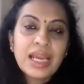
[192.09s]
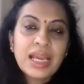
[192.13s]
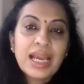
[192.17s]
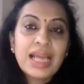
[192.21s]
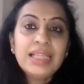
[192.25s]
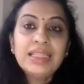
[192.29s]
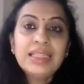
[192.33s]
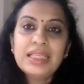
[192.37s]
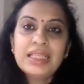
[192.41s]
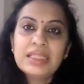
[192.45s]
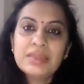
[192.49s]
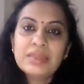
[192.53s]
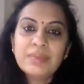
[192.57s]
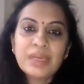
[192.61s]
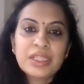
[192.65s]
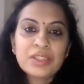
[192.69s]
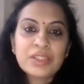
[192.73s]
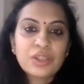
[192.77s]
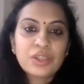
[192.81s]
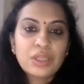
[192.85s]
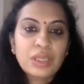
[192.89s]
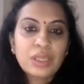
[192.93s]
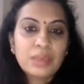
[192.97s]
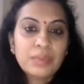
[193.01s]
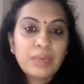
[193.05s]
and there's
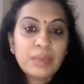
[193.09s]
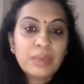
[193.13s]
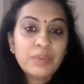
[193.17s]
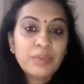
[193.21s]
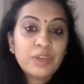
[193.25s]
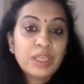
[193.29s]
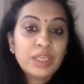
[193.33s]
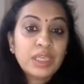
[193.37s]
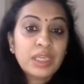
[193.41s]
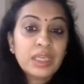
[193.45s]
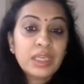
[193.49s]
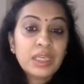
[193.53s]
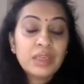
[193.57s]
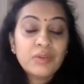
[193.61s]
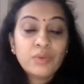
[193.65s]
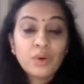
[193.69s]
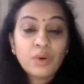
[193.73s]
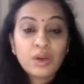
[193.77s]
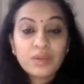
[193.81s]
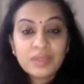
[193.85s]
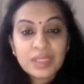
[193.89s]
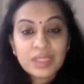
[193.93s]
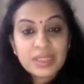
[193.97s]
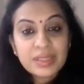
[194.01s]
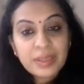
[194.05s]
muscular memory
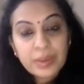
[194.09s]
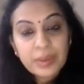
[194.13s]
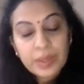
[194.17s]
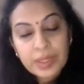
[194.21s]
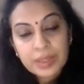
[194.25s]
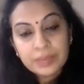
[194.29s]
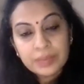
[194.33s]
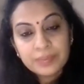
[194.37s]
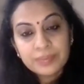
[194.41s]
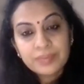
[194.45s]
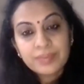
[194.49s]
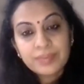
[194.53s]
involved as well.